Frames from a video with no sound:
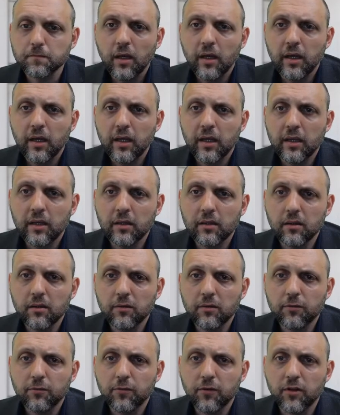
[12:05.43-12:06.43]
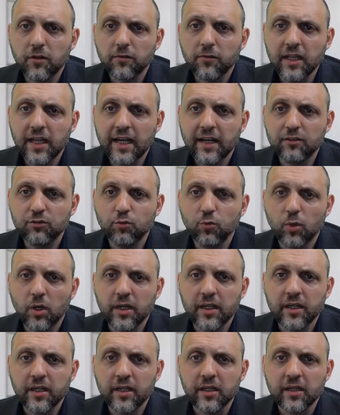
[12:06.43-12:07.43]
And for Class
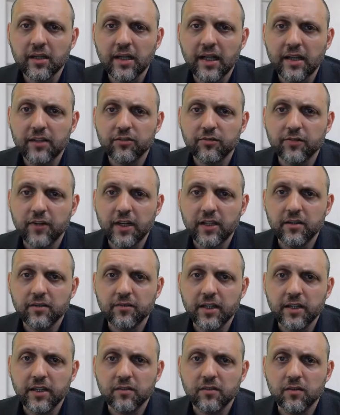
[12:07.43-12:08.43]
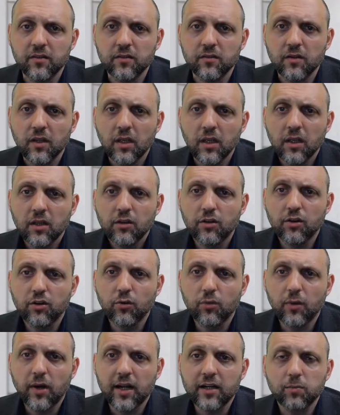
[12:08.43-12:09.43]
1 and unclassified devices, the
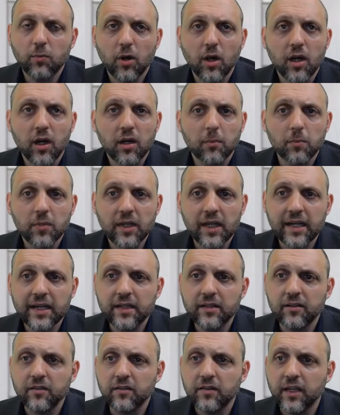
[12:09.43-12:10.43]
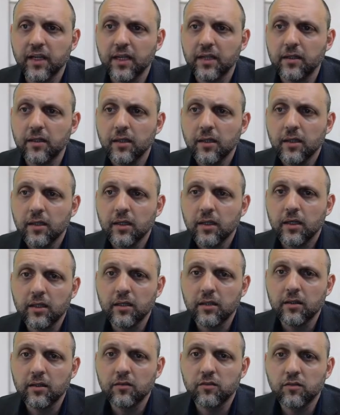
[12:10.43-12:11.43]
direct mark compliance date
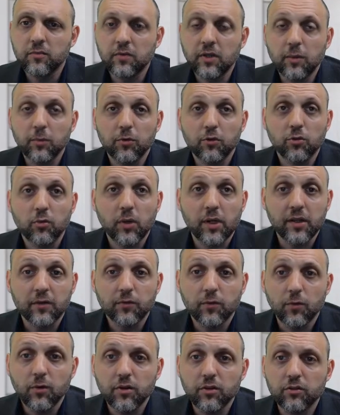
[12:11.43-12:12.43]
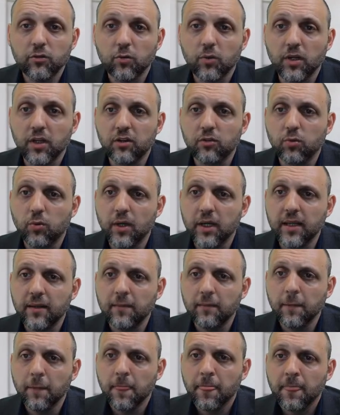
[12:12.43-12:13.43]
is September 24th,
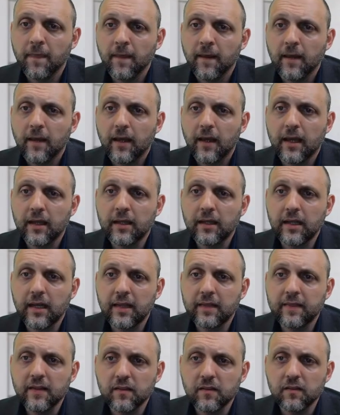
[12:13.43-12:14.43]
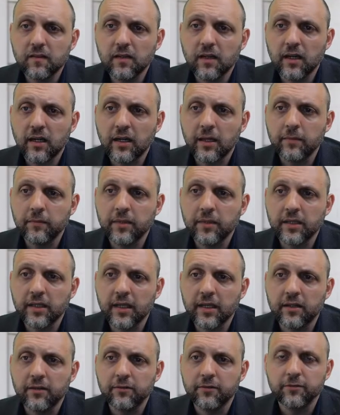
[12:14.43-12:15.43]
2020. And at this time, in
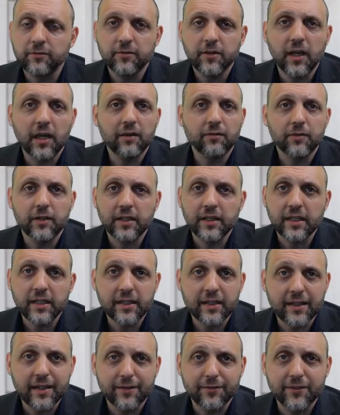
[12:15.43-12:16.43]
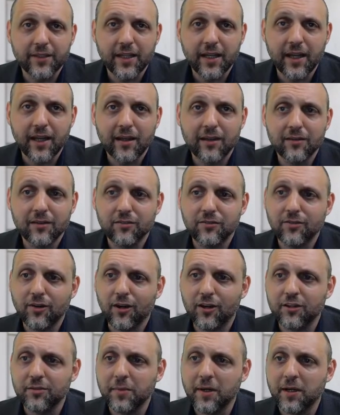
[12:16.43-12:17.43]
light of everything that FDA has
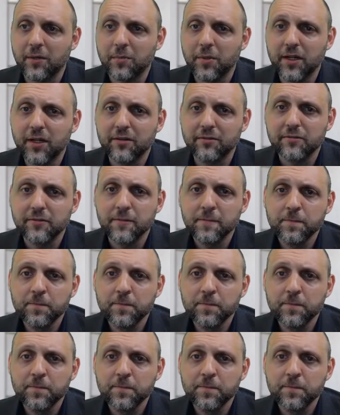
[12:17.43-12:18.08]
talked about above,